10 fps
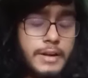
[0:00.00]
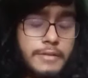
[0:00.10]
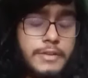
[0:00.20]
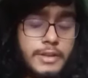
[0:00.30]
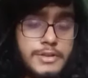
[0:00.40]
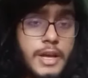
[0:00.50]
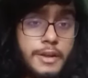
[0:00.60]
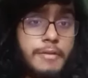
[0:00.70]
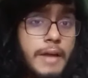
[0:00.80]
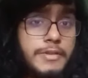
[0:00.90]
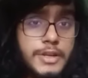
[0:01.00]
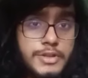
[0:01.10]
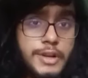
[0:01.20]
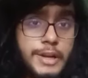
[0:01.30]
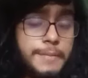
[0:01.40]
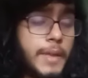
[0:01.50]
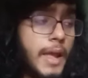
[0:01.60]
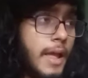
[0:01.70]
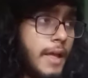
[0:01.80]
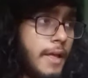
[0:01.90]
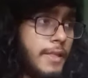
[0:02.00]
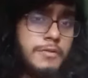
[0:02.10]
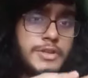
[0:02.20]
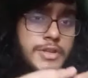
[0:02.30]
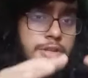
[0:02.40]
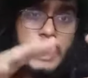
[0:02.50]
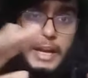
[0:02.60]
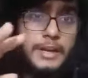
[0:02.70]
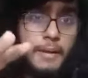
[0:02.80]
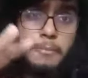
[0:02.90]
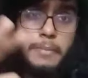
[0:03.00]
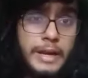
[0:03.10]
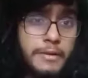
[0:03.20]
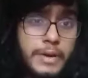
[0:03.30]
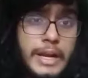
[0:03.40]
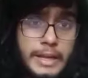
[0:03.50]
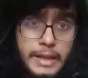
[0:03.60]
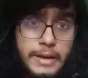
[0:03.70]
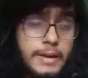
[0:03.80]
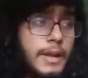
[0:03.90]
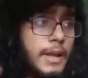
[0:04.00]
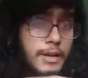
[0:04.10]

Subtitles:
with each other gravitationally, then we just end up being creating,